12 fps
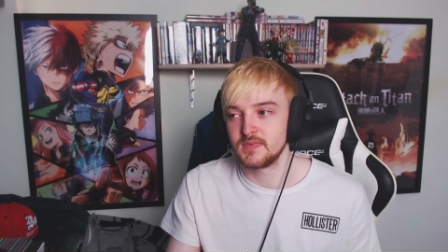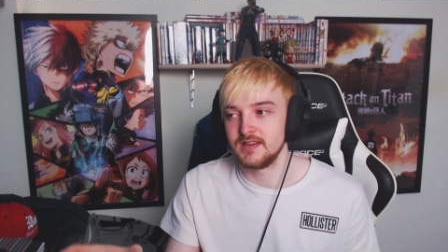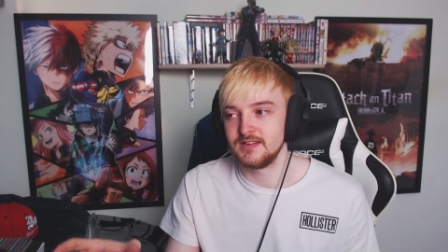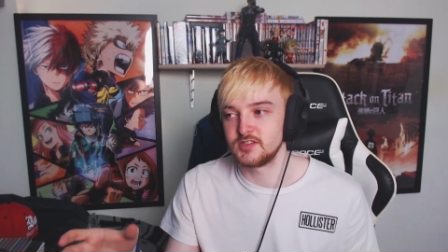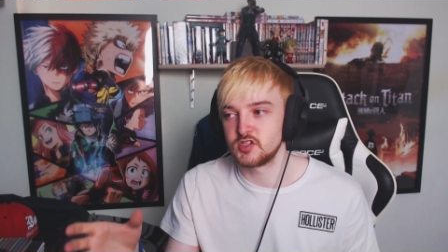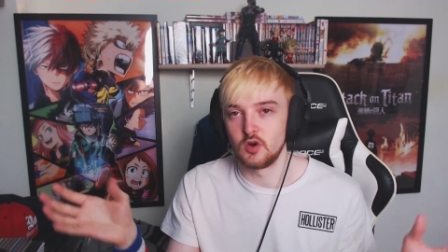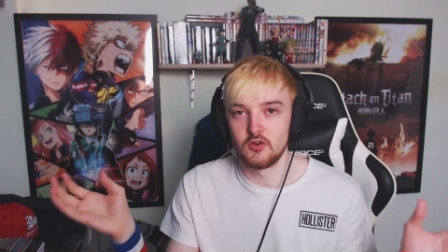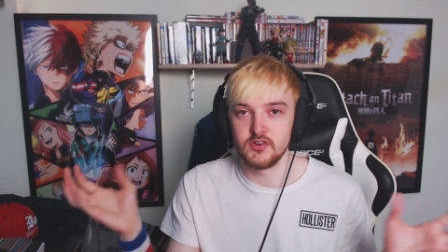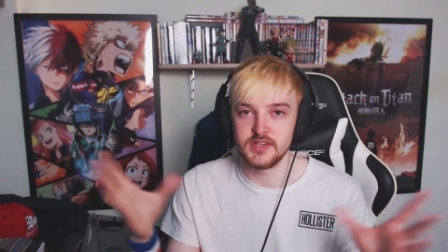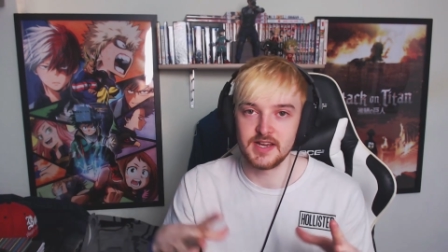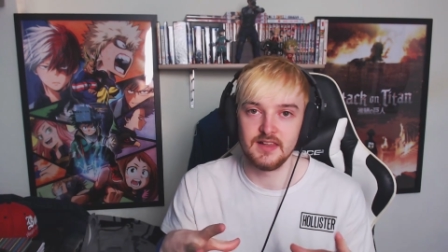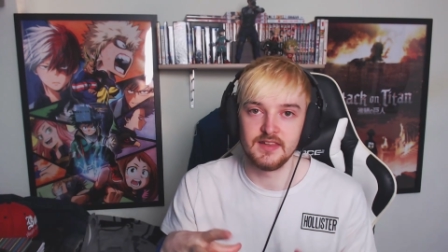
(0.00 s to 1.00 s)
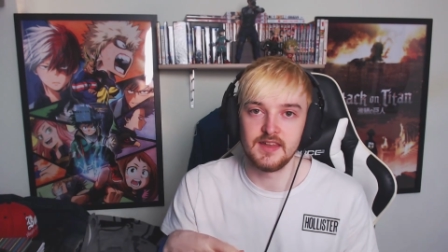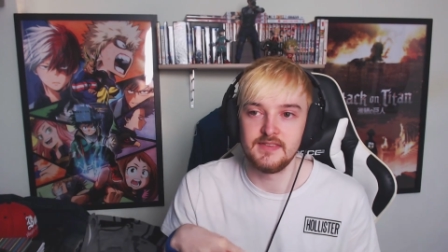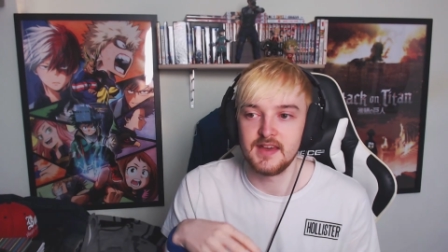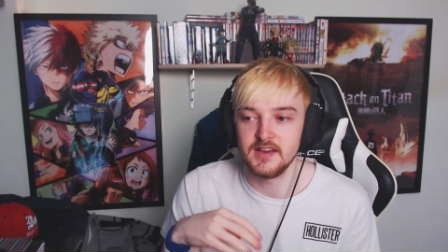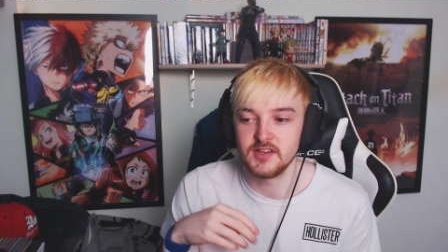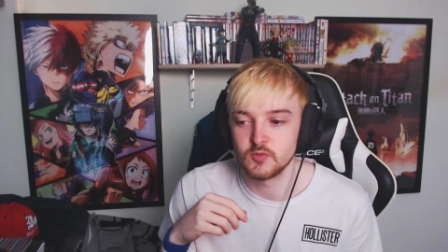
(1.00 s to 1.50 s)
storytelling in
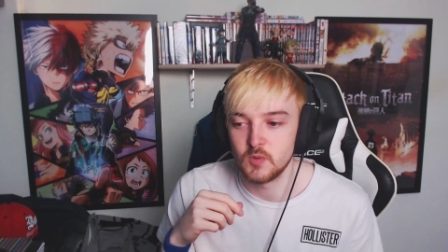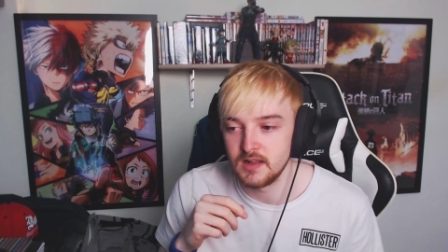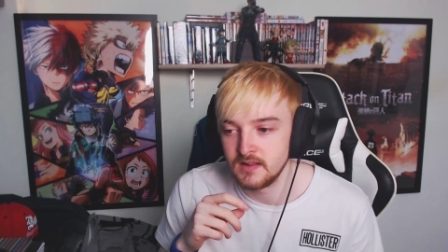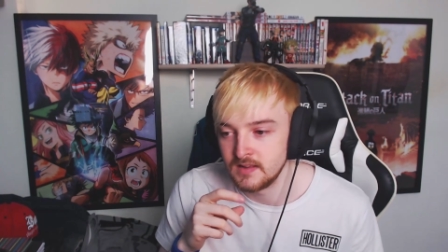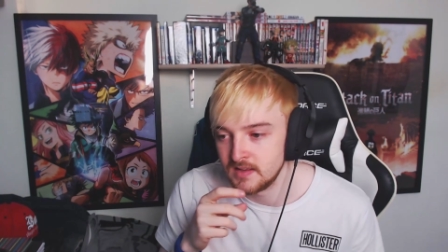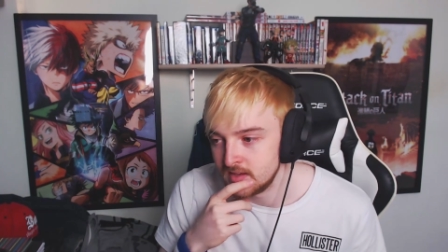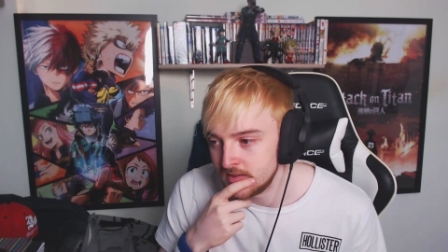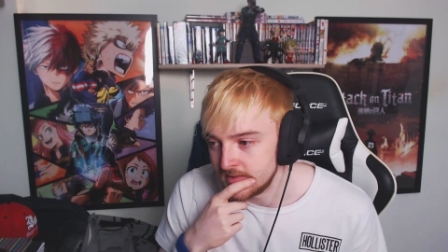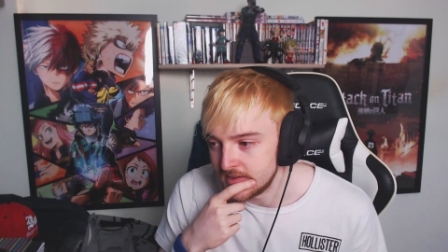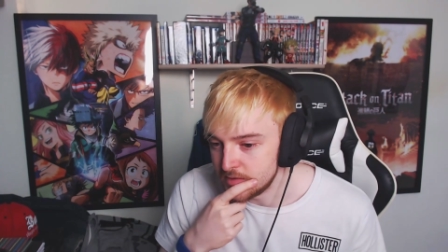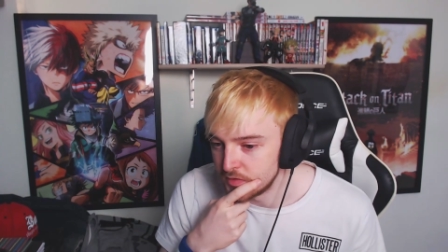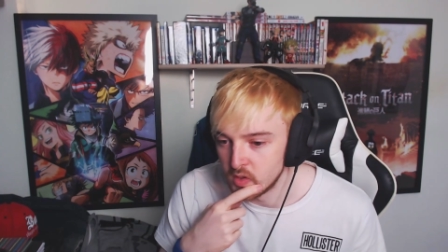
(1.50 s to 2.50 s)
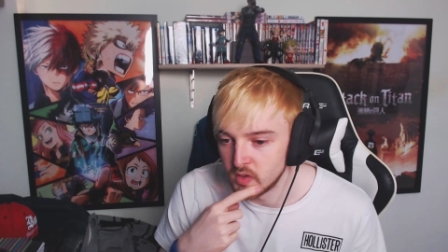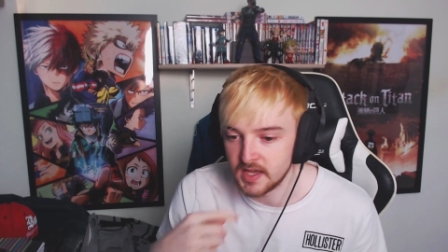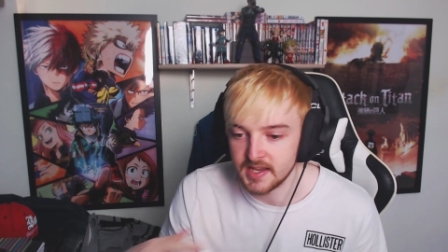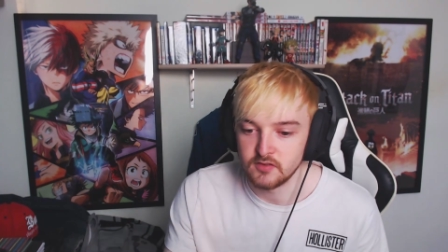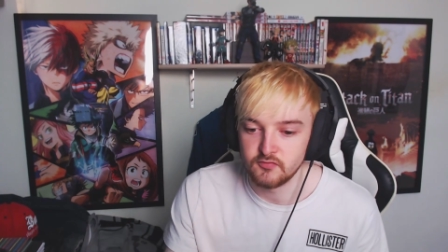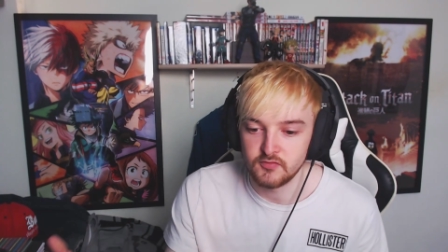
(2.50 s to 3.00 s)
there as well, even though,
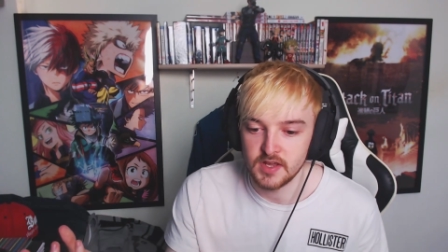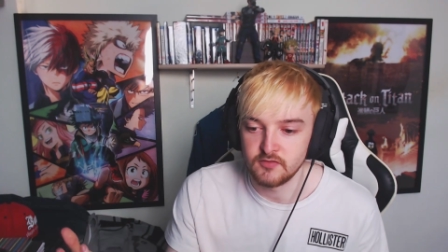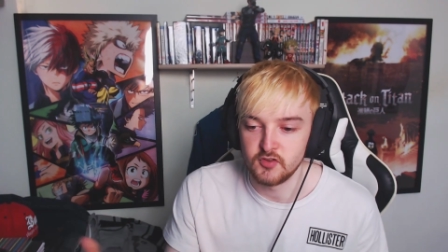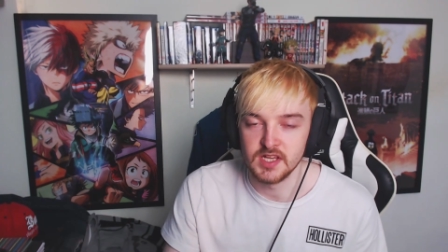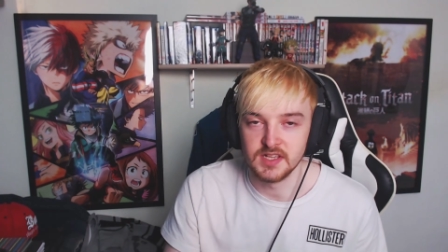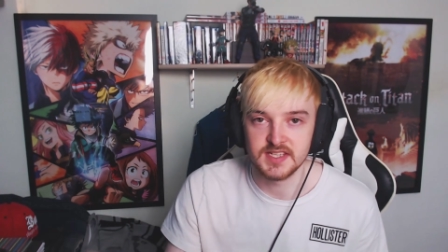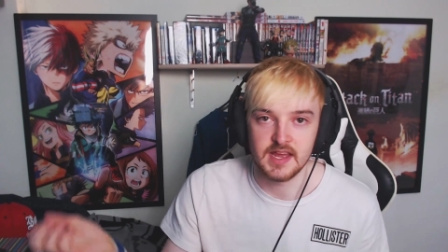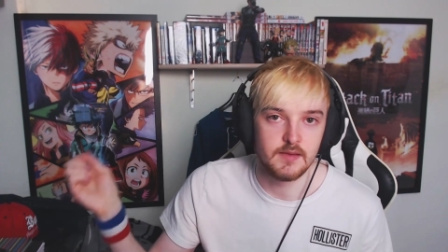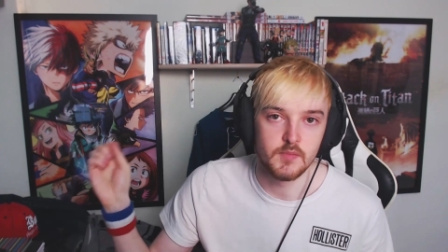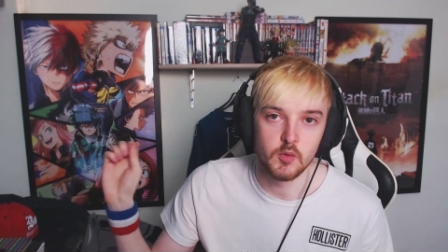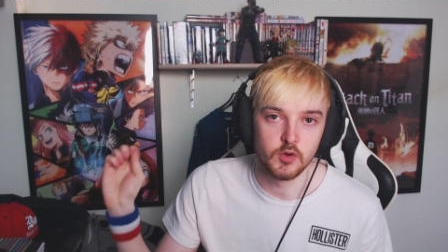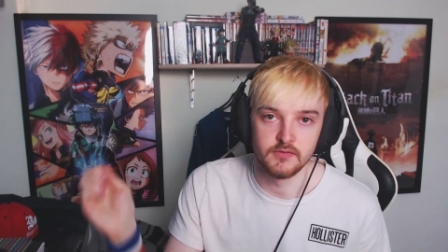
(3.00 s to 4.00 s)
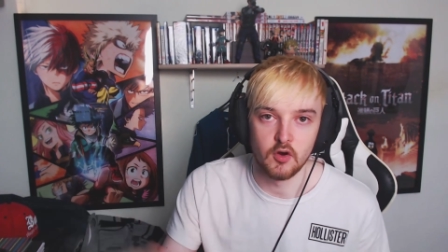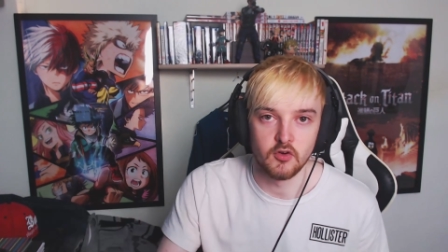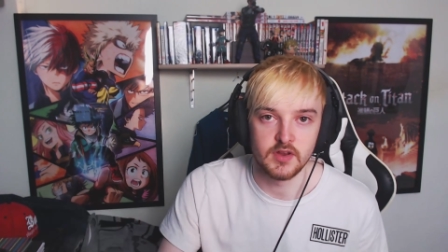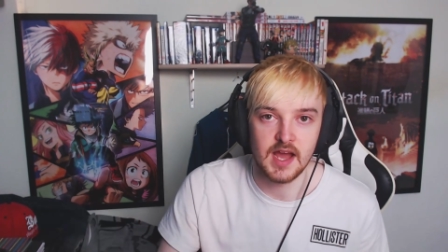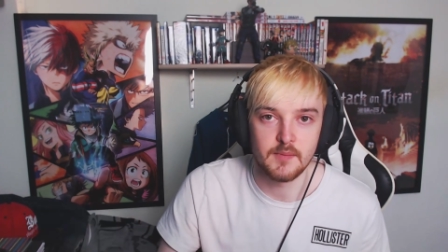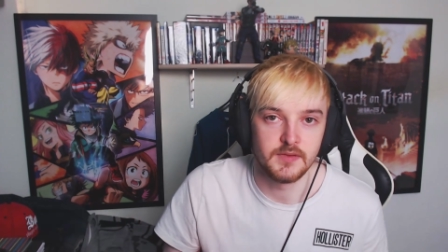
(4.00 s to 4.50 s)
like, in, in real time it would have
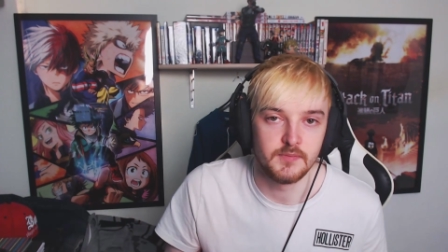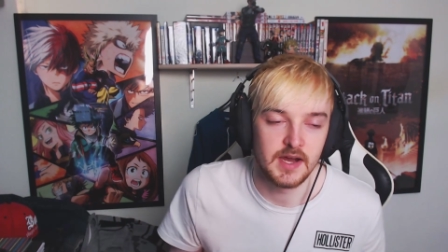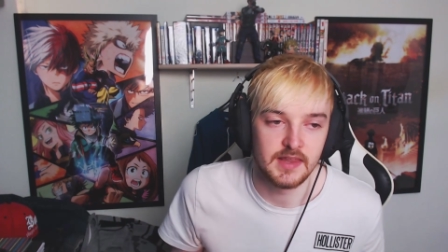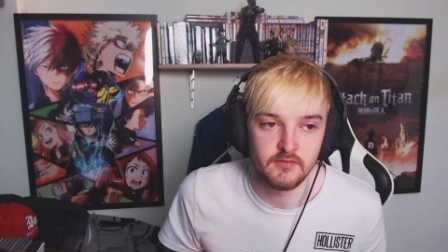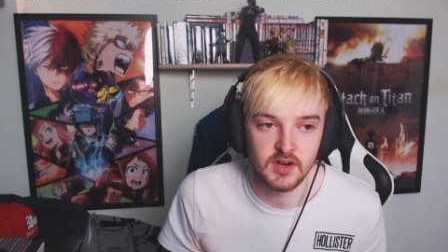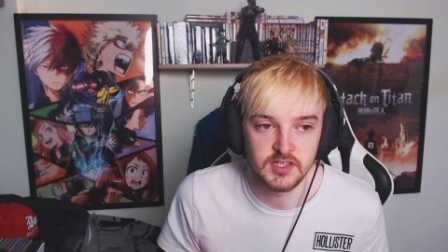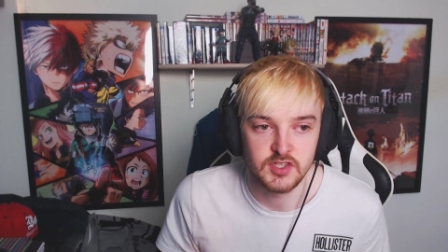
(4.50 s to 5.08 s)
already happened by then, right?